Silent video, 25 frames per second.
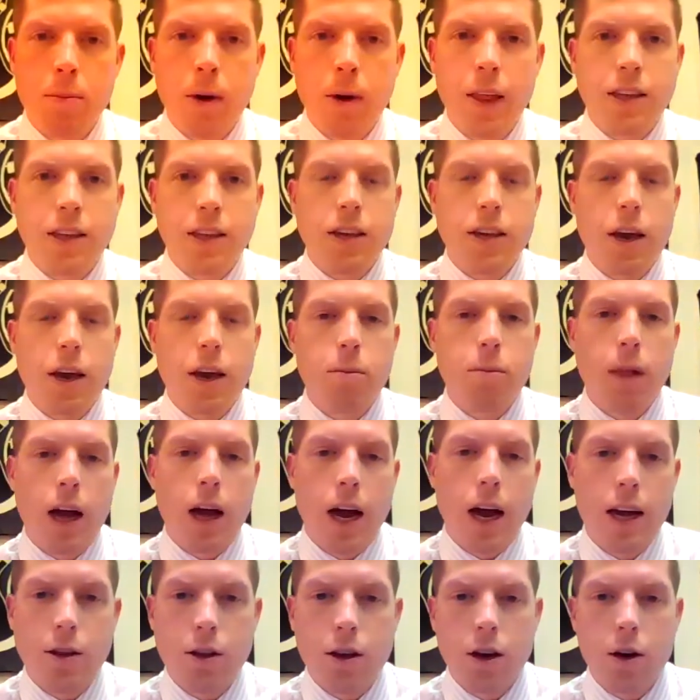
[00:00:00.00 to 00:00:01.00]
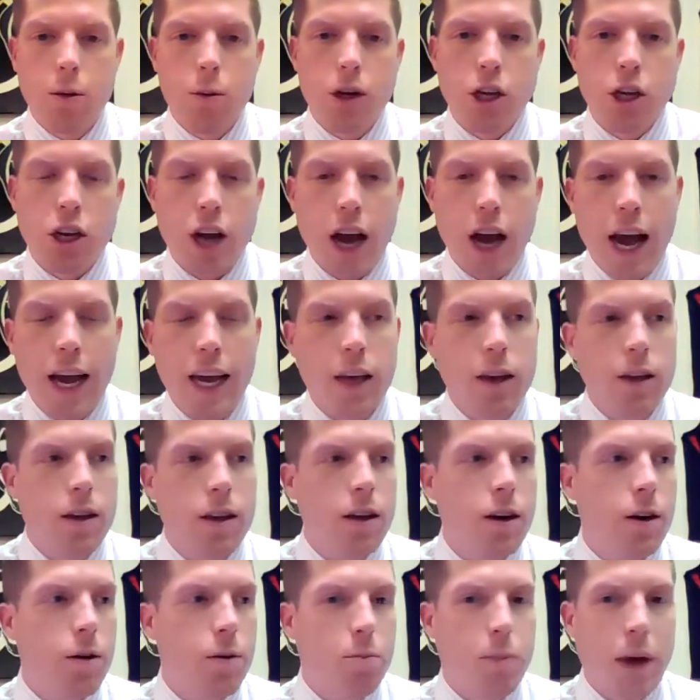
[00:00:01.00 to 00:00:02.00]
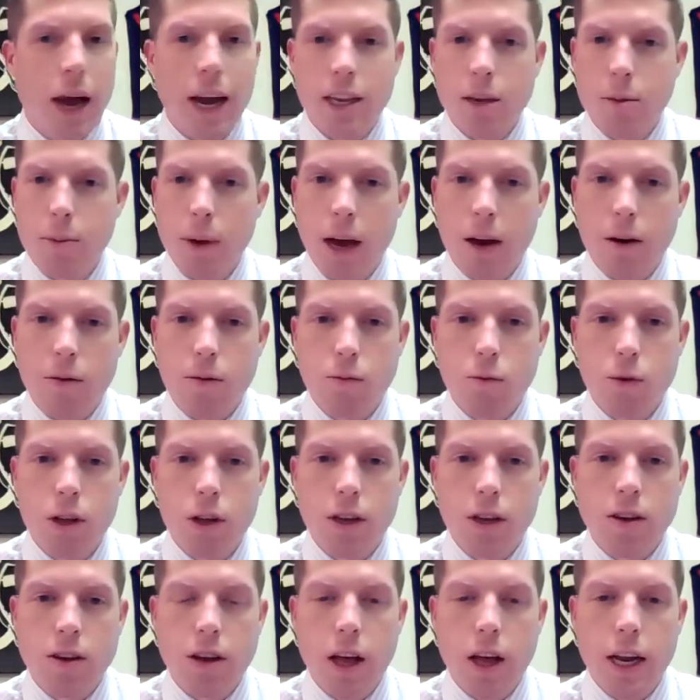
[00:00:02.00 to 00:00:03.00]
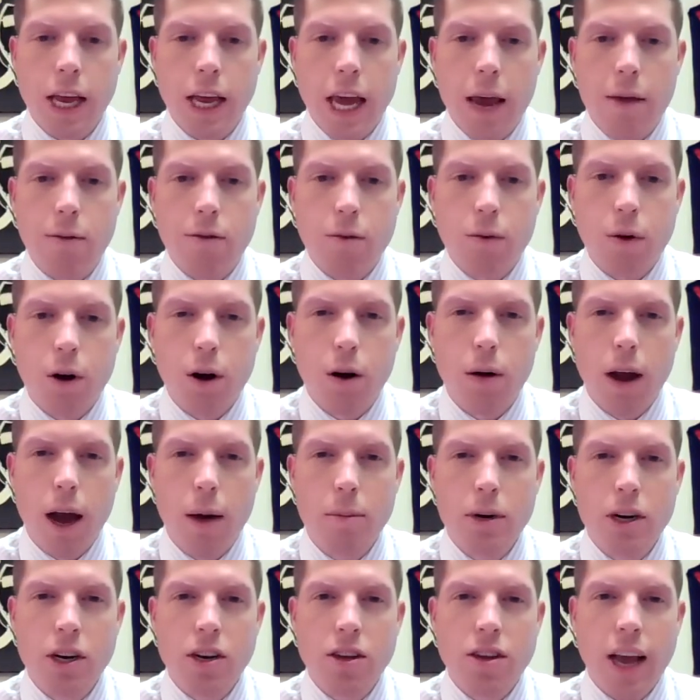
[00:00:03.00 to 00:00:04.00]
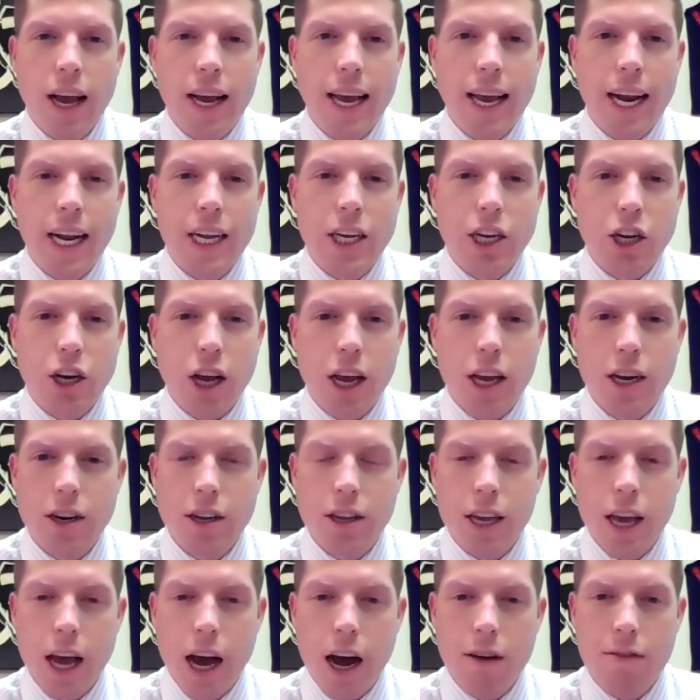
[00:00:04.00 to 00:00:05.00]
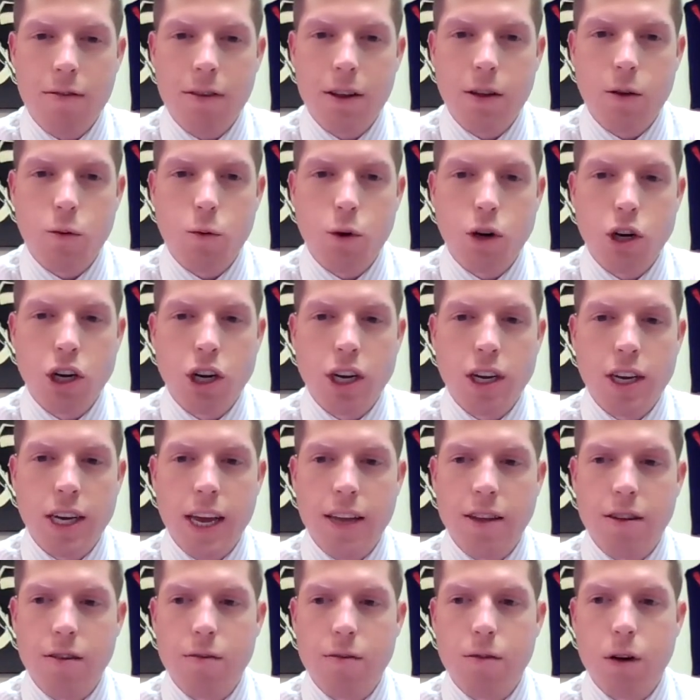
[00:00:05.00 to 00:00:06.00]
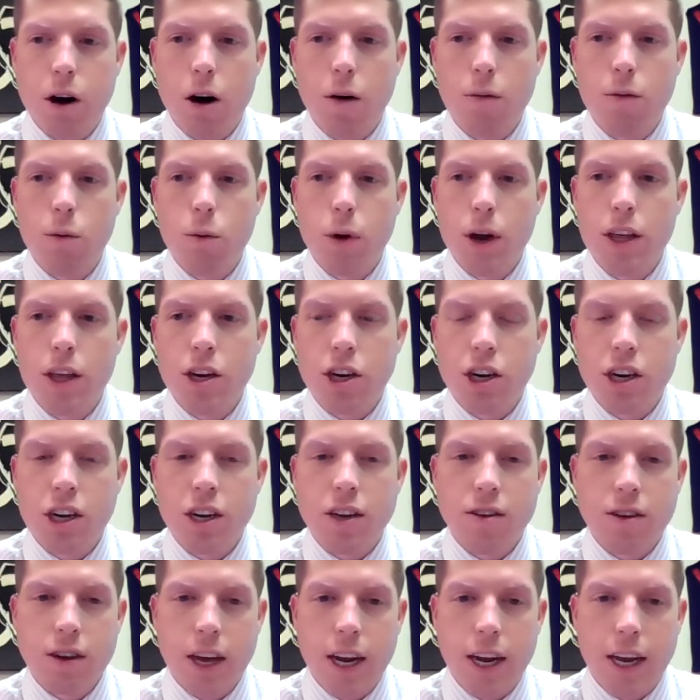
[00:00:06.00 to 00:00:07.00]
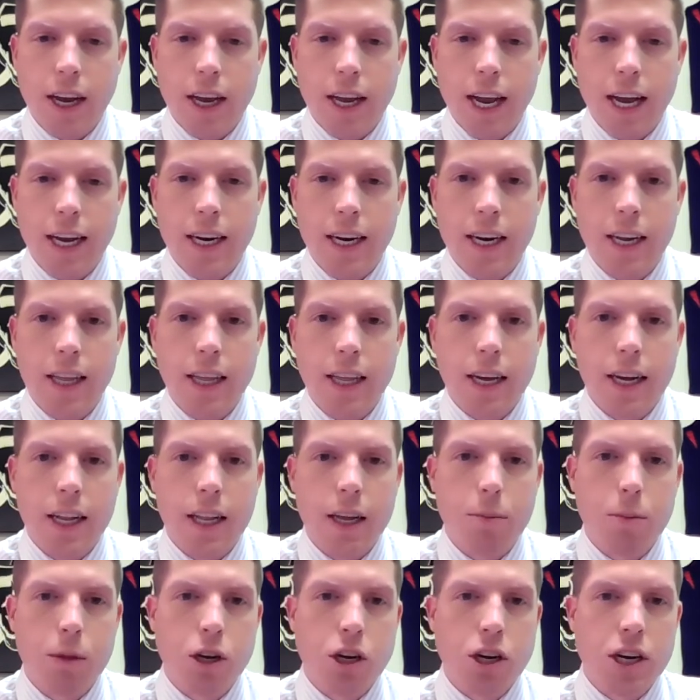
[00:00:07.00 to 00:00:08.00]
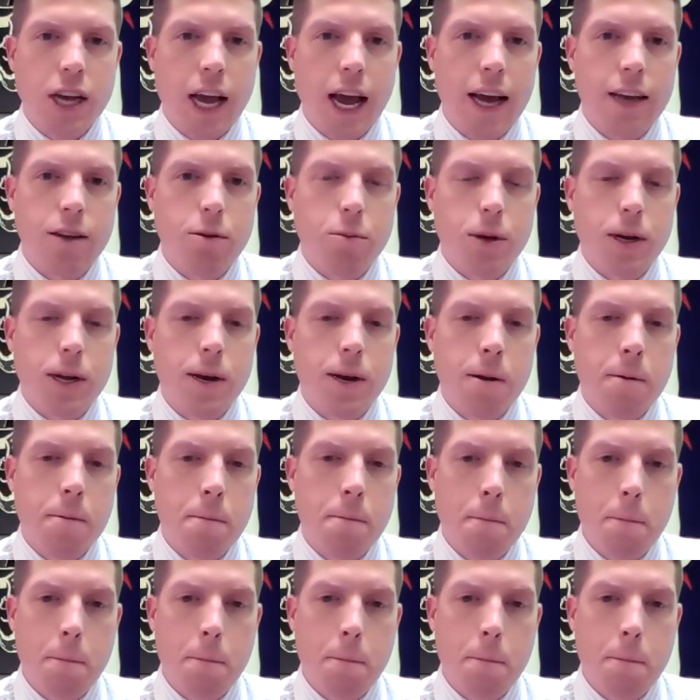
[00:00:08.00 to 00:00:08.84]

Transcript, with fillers: on that same lines uh, with Jackie, you know, back to back really solid games from her. How much does that kind of change the offense when she gets involved the way that she is and kind of connecting with the clip that she has been?